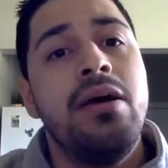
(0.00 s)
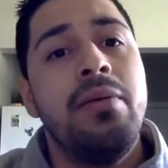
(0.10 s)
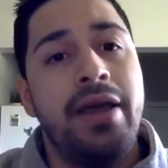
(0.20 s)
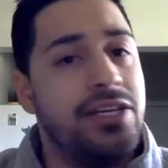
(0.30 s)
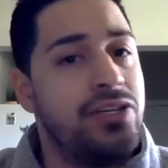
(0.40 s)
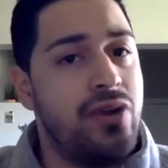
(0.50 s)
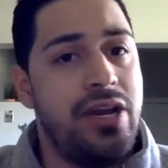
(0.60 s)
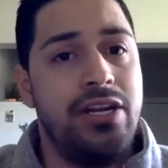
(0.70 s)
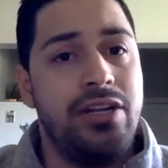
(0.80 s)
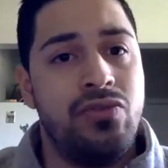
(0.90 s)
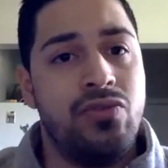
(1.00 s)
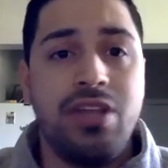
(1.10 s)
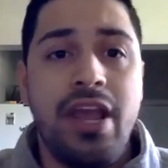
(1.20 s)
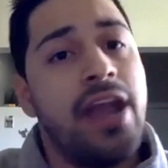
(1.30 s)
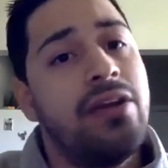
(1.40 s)
penetrated through
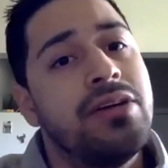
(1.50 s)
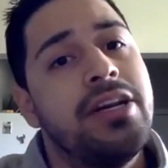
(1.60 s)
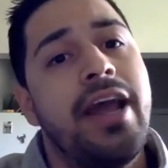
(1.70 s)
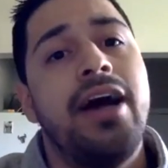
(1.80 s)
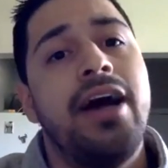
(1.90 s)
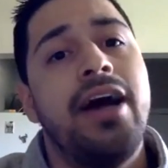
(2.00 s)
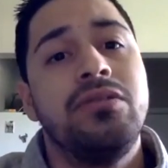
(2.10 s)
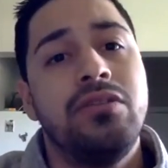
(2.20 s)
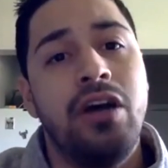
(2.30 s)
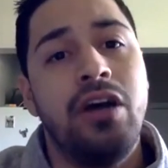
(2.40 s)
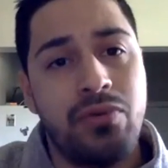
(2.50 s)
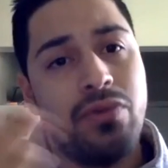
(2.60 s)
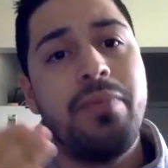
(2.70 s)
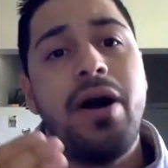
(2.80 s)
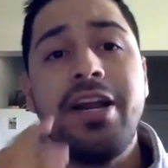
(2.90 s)
the anal canal, up through
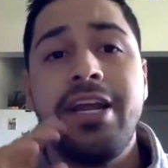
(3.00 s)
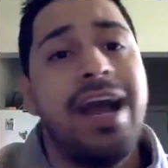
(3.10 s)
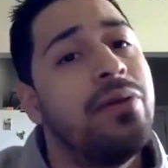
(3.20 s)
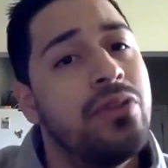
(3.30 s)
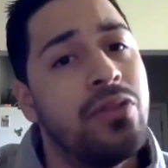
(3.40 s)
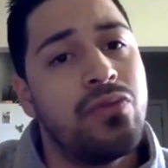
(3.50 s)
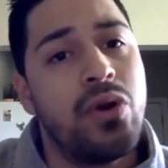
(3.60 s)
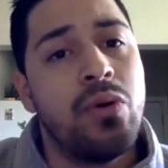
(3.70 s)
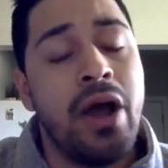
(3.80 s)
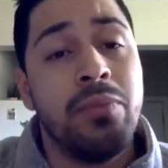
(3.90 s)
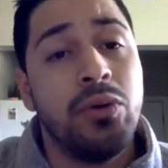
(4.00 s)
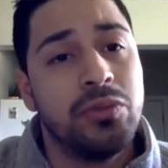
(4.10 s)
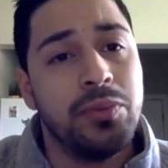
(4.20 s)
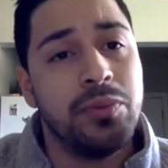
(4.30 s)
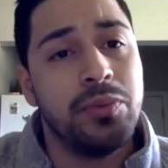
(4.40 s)
the body, and out the throat at
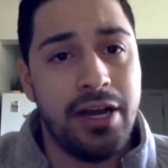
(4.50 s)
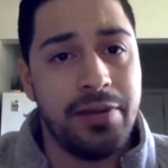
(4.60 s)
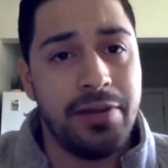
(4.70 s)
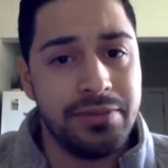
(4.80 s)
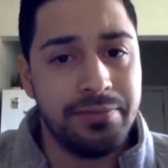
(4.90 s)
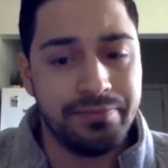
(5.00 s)
multiple times.